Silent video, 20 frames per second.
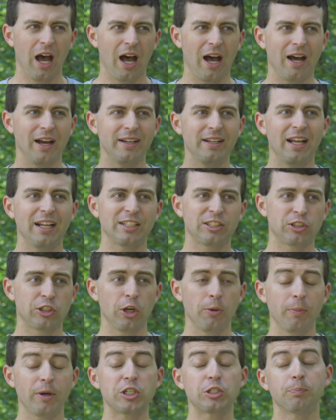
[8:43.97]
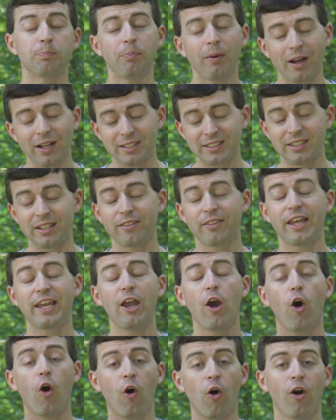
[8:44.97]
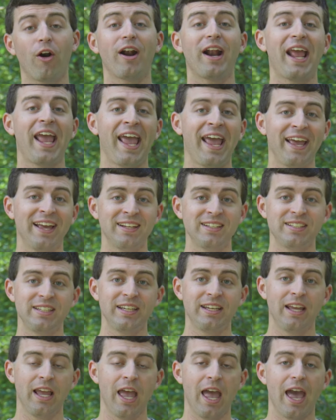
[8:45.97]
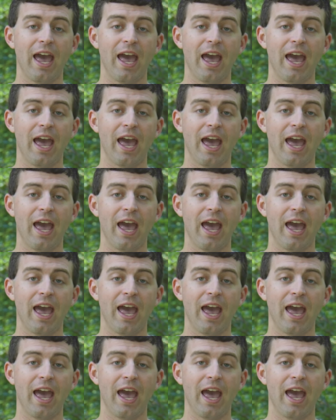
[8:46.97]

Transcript: Uh, not so much, but they are handy